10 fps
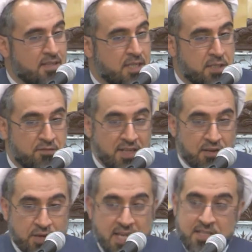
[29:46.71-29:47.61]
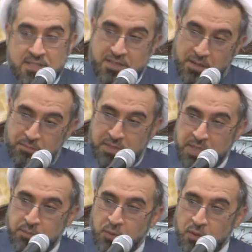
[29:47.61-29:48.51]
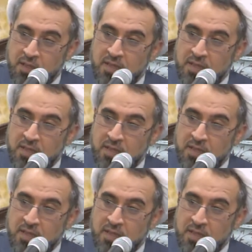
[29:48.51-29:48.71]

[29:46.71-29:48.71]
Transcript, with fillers: It will raise some people,